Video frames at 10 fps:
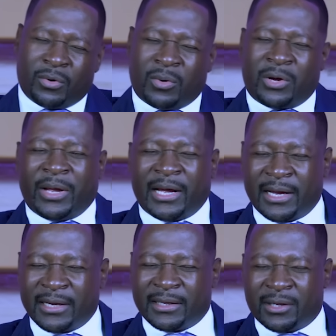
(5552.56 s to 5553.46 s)
what we
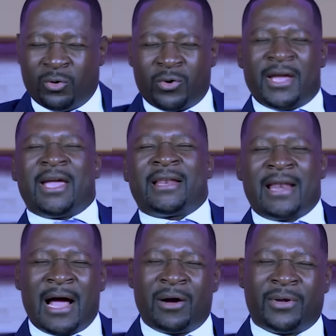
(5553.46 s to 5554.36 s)
are looking at
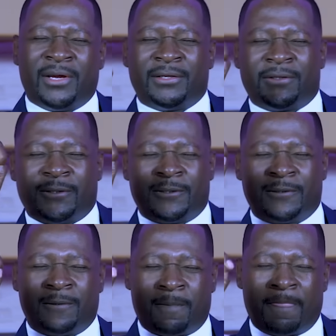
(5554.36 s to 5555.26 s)
now
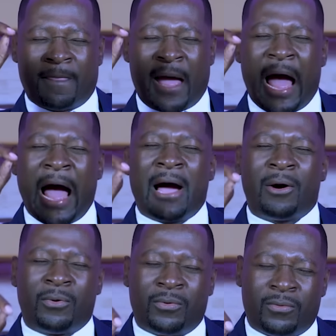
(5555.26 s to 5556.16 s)
is
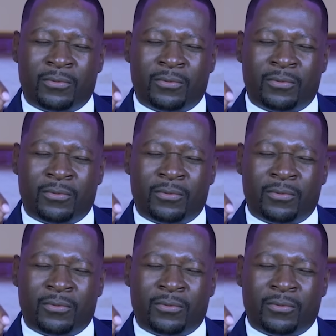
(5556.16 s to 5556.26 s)
how